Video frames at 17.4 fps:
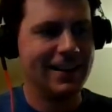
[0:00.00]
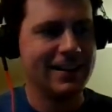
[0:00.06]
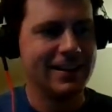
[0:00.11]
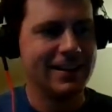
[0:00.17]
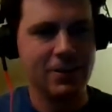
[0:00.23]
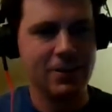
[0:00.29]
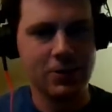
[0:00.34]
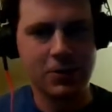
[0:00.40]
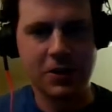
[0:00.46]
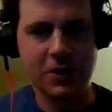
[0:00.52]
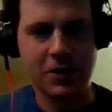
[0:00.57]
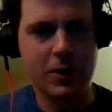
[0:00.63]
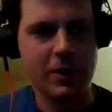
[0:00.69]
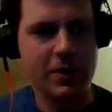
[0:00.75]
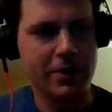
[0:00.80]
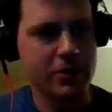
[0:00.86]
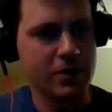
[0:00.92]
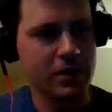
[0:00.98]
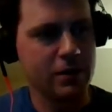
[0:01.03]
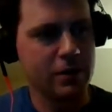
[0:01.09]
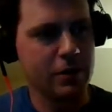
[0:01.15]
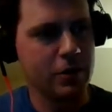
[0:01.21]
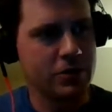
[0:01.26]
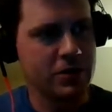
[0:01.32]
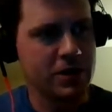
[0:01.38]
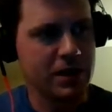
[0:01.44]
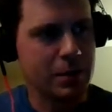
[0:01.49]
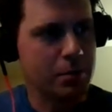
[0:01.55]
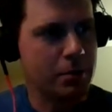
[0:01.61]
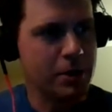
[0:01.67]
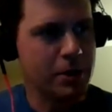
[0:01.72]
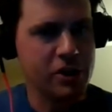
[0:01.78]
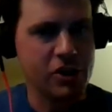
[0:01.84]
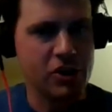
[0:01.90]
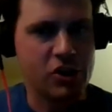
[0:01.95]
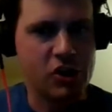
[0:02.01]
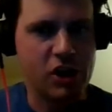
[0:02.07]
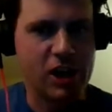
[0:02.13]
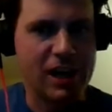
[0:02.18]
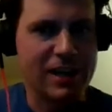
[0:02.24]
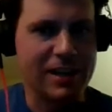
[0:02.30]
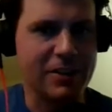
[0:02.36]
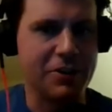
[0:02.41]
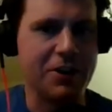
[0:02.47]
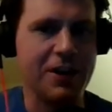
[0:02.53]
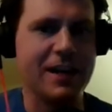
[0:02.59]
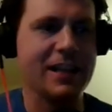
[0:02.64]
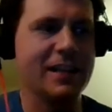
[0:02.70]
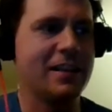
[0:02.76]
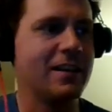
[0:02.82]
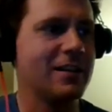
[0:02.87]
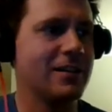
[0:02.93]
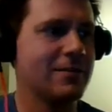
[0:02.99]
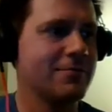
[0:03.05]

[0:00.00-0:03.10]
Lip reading: looks like you got yourself a little celebration shot in your hand there.